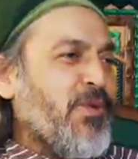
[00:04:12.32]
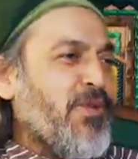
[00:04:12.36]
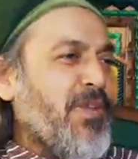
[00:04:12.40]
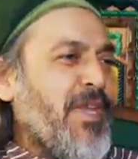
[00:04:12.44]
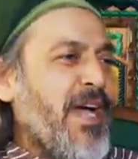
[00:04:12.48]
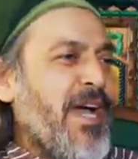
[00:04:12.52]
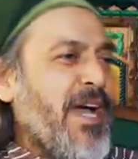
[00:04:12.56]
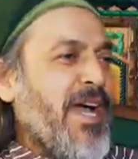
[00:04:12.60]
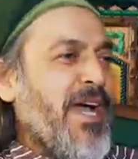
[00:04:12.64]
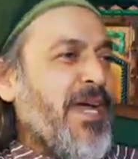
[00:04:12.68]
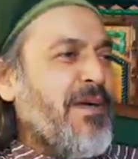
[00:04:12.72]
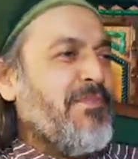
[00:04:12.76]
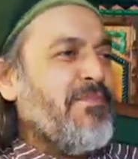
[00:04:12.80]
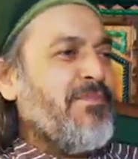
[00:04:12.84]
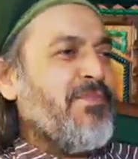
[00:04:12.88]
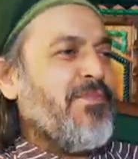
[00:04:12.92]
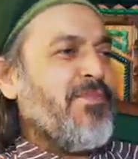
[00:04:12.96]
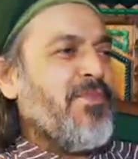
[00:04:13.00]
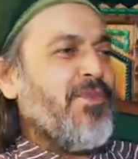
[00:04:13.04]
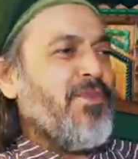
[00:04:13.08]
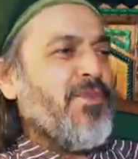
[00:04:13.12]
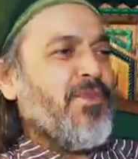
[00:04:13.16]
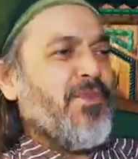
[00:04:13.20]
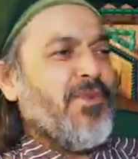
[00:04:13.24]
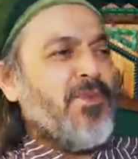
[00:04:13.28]
time,
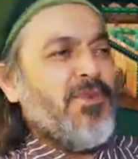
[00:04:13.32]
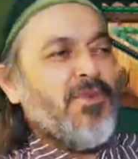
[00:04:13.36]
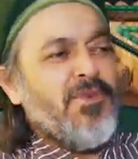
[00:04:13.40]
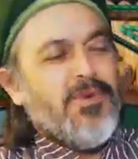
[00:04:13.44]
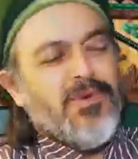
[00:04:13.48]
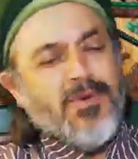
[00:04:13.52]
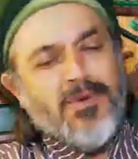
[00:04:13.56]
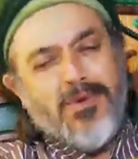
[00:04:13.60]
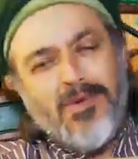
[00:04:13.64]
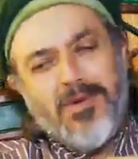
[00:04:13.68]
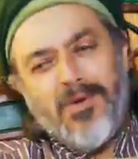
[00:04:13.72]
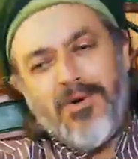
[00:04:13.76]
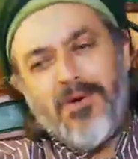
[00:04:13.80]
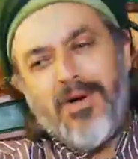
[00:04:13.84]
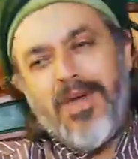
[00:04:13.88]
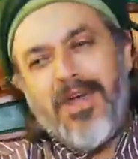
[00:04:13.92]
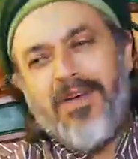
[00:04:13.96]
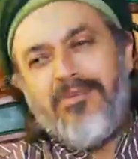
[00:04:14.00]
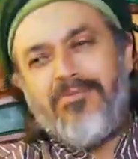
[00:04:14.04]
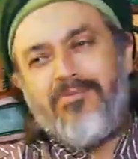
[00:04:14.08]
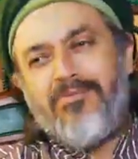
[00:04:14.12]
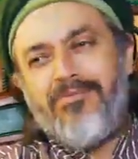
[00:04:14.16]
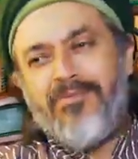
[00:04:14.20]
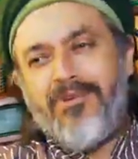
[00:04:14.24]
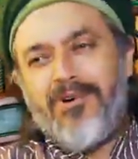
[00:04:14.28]
your
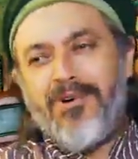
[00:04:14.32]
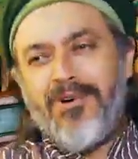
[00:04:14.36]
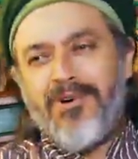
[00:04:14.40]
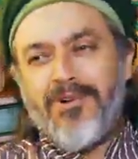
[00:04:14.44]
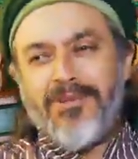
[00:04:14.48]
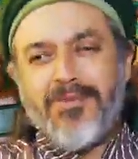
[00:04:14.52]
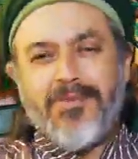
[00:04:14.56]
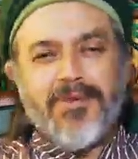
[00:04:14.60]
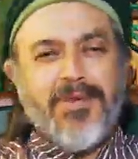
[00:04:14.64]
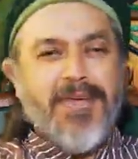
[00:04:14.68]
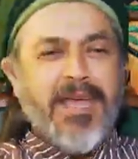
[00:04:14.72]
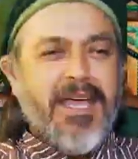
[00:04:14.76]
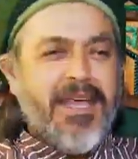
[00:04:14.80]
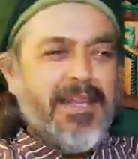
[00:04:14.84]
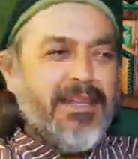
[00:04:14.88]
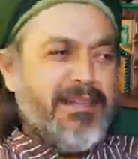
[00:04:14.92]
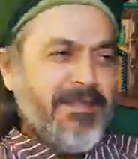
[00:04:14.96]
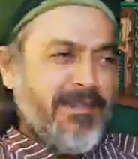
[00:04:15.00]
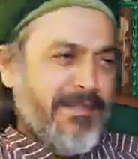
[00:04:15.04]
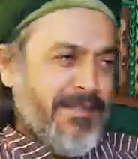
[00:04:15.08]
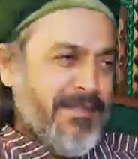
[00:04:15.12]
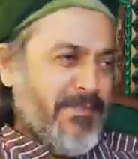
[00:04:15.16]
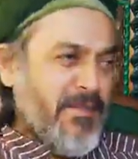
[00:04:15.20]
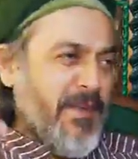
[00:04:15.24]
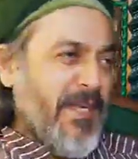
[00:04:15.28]
effort, you
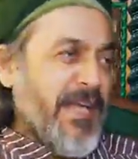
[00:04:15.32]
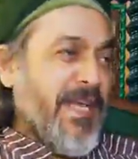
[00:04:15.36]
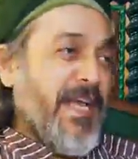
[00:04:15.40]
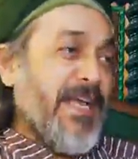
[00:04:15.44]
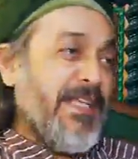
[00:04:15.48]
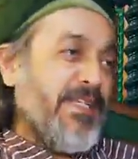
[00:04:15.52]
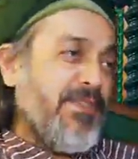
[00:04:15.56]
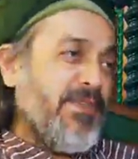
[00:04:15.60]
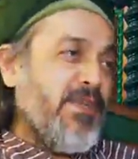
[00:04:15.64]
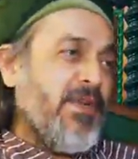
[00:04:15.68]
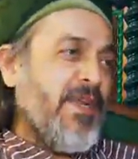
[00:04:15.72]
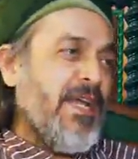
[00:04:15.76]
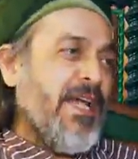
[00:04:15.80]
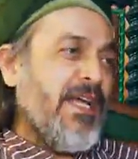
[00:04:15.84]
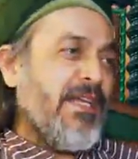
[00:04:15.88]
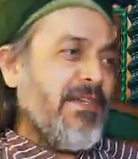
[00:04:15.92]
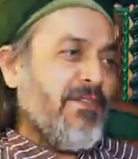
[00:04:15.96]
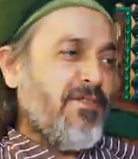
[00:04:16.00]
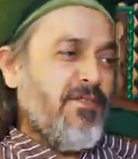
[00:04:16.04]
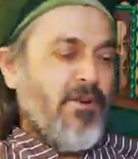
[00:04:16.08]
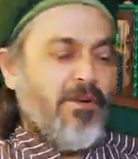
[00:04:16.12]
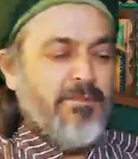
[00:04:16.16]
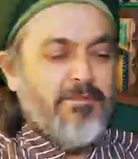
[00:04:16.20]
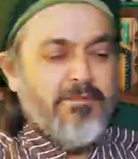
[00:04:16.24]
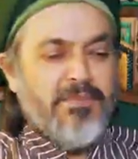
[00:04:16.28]
can speak as you
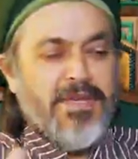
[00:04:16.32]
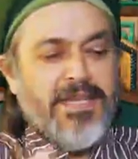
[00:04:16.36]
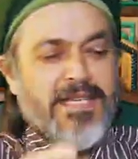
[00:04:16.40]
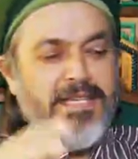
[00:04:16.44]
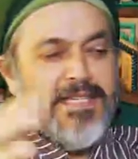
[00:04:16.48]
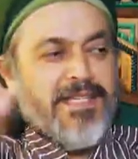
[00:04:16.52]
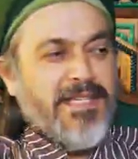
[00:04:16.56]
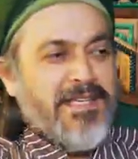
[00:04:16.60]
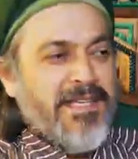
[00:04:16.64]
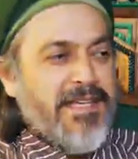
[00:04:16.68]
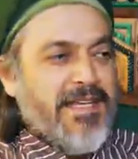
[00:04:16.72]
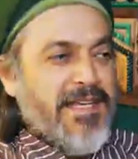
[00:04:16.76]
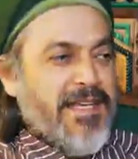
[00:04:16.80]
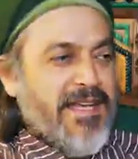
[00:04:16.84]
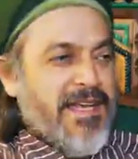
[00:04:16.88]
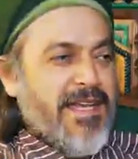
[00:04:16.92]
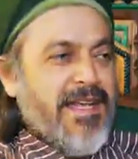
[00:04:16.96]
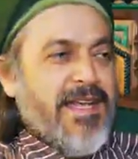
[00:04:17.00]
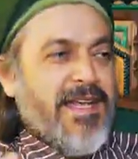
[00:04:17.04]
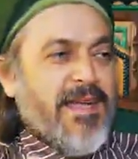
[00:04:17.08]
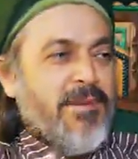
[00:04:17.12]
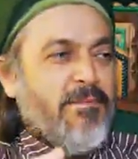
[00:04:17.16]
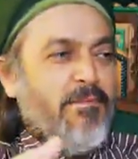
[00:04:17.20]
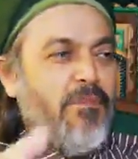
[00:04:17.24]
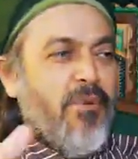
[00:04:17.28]
like, don't be
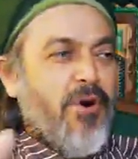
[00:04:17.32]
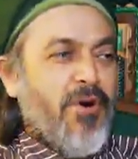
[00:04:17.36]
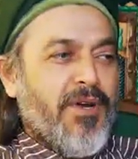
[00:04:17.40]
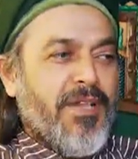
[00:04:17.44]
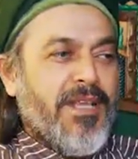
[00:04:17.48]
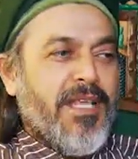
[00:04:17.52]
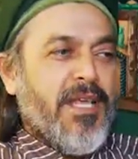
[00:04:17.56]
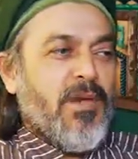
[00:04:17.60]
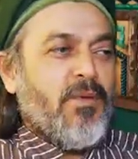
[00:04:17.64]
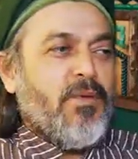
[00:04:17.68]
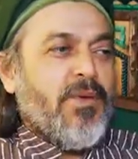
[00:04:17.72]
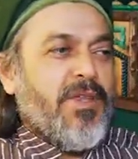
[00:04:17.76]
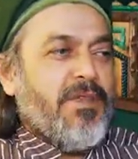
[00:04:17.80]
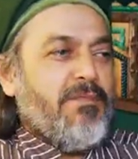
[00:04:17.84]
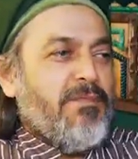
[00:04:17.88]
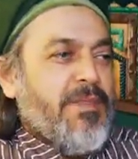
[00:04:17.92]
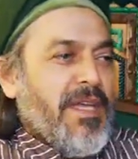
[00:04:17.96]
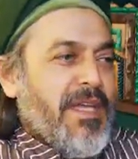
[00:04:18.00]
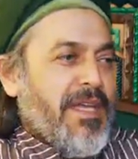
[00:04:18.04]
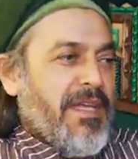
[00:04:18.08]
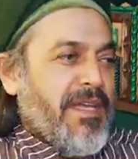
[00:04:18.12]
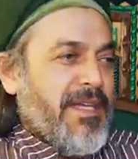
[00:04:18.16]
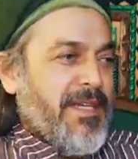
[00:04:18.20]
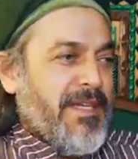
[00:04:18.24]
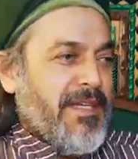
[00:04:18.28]
bothered with
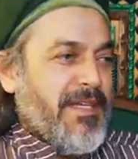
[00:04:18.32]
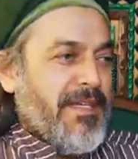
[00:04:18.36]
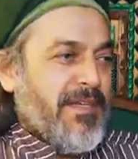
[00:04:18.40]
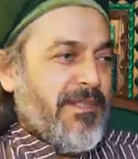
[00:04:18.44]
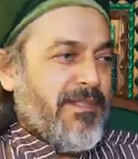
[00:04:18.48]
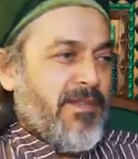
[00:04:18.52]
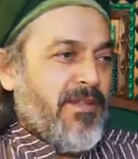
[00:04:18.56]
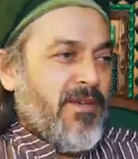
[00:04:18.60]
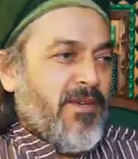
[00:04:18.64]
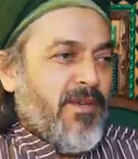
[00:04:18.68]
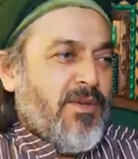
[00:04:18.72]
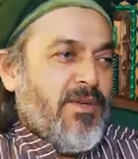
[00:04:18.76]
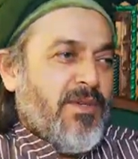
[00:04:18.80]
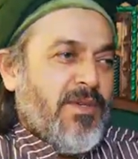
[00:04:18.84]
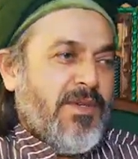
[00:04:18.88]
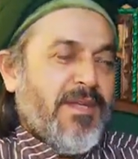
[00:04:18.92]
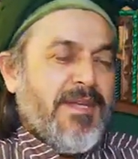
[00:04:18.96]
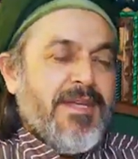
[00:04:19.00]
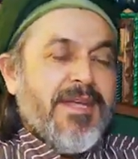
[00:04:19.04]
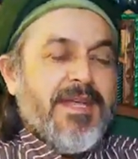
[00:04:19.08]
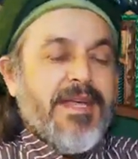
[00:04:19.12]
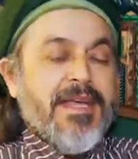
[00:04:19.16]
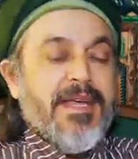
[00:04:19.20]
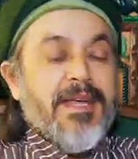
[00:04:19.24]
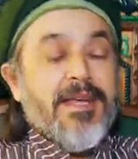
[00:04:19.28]
me. So
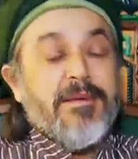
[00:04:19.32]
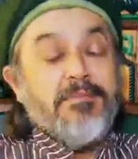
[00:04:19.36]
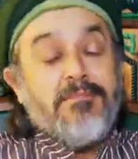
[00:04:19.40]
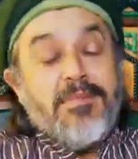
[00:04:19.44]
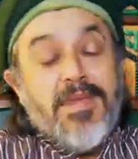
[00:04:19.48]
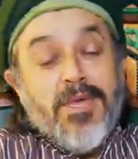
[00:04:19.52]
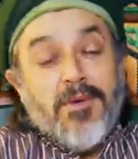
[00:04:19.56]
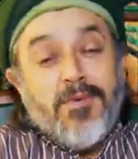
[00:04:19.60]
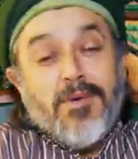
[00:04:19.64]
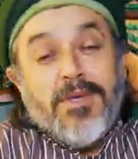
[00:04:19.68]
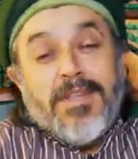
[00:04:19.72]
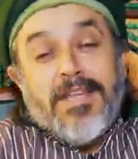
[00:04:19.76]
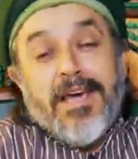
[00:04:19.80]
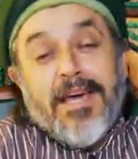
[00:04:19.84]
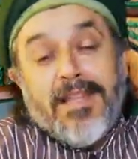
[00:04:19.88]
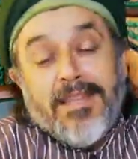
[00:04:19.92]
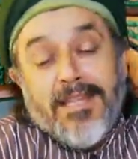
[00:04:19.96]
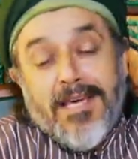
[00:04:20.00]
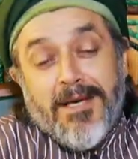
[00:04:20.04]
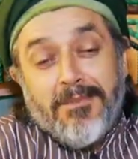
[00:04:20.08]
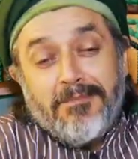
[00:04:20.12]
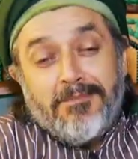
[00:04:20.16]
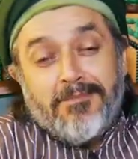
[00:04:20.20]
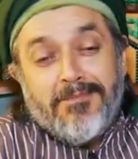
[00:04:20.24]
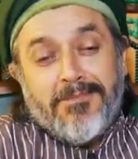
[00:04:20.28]
be with
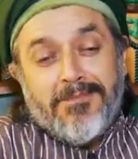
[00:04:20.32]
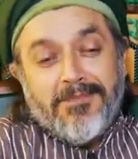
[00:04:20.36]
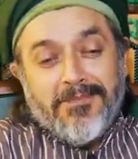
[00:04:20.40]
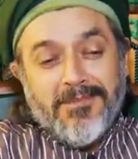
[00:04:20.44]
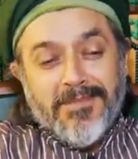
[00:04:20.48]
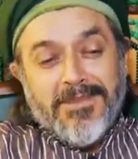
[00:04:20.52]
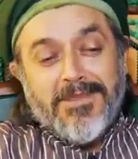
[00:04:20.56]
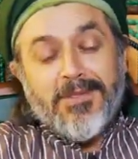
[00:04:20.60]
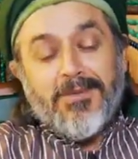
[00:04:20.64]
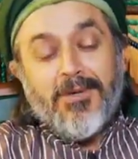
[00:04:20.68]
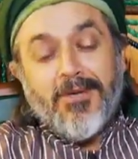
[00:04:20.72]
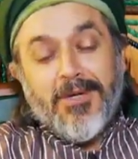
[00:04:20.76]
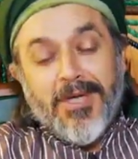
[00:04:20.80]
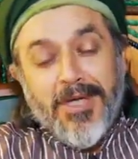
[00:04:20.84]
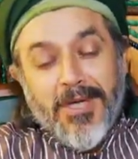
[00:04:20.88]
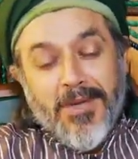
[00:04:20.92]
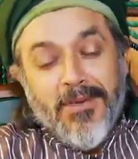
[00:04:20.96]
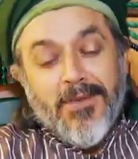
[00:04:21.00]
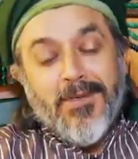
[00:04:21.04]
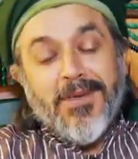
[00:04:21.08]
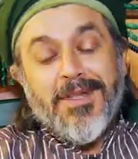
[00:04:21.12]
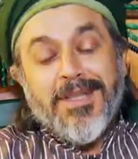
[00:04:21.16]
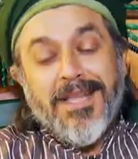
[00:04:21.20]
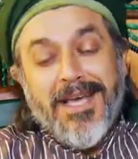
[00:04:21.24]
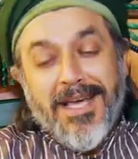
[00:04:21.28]
adab,
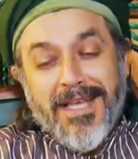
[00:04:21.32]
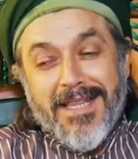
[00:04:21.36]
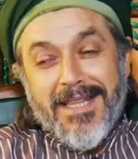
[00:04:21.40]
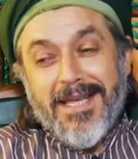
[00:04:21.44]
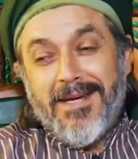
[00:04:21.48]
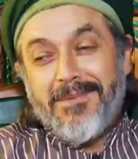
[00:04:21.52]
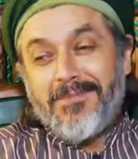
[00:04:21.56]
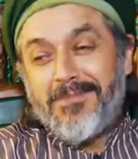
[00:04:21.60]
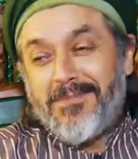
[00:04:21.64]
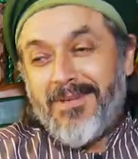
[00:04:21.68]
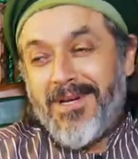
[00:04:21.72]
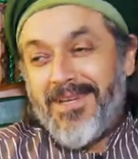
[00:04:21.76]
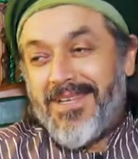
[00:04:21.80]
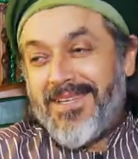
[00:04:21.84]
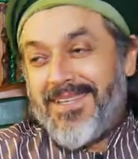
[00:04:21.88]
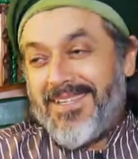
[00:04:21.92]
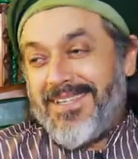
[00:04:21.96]
talking with adab.